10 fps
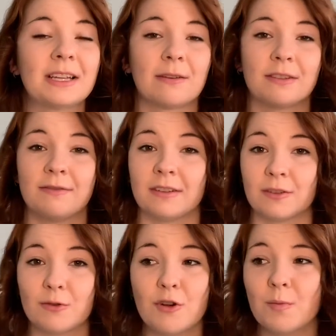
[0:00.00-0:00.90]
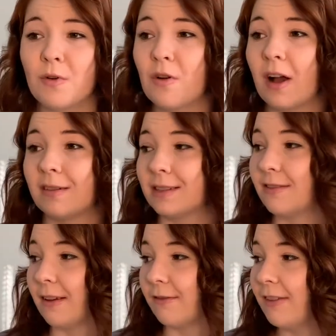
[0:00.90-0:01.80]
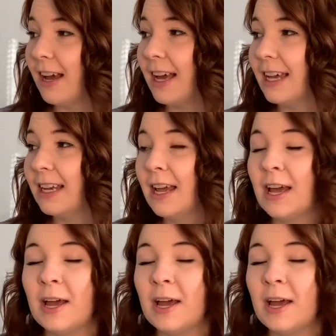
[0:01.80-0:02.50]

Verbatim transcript: I was feeling normal. I was feeling fine.